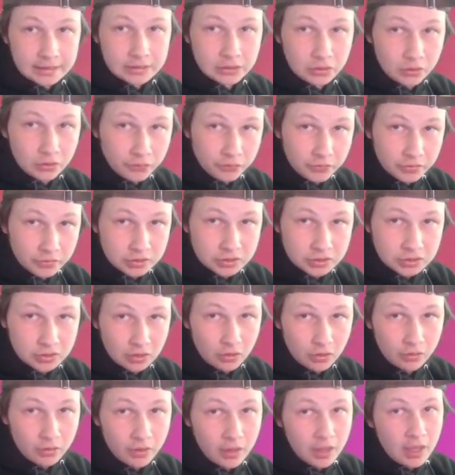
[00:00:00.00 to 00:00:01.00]
go for a
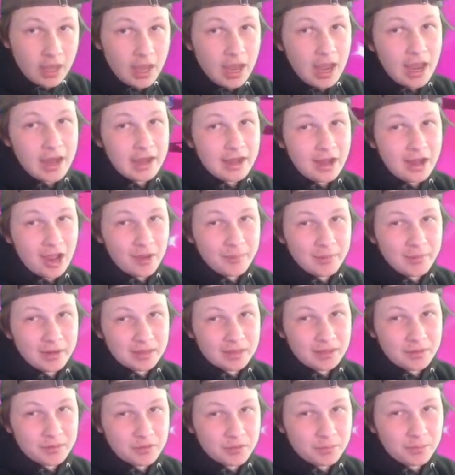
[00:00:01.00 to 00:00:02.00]
scald and now i'm in a
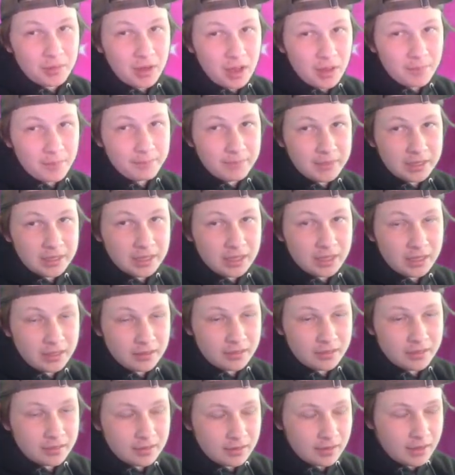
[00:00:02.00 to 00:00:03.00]
tough spot
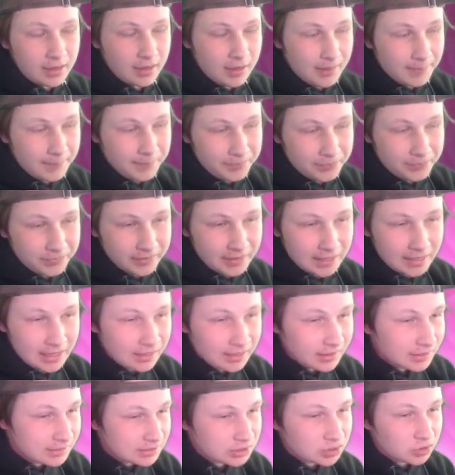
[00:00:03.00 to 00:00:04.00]
because um can't
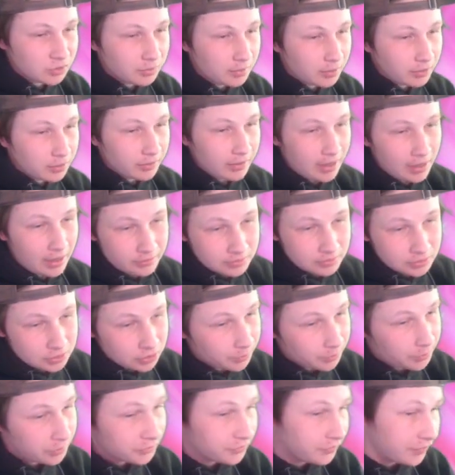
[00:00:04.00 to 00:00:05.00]
let Slowbro go down.
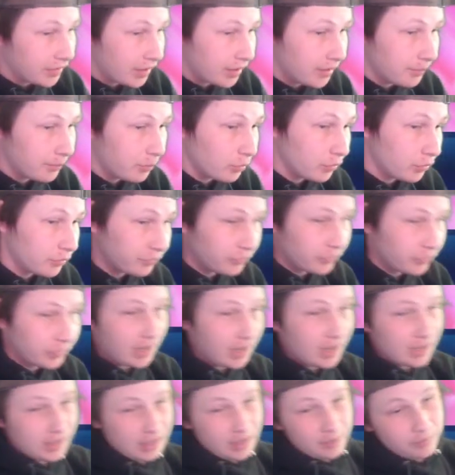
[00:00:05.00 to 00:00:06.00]
Slowbro is very important for an
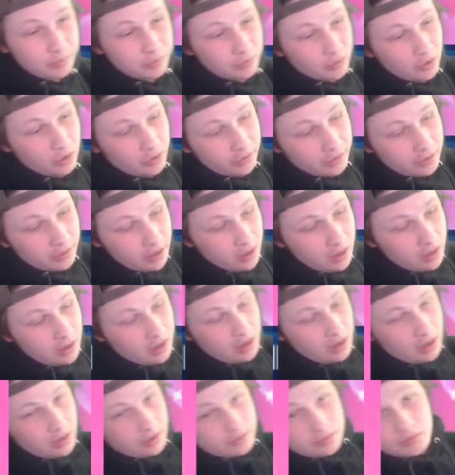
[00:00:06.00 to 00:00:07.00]
endgame Zard.
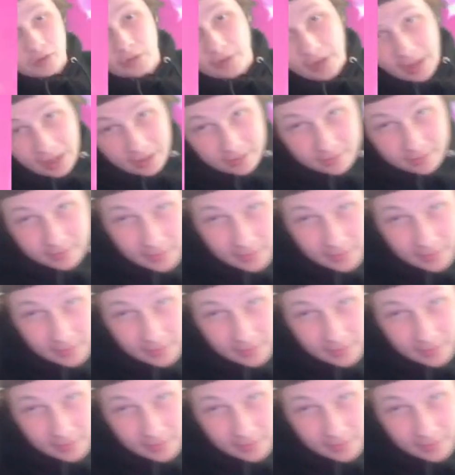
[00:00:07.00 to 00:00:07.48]
Uh, Zard X,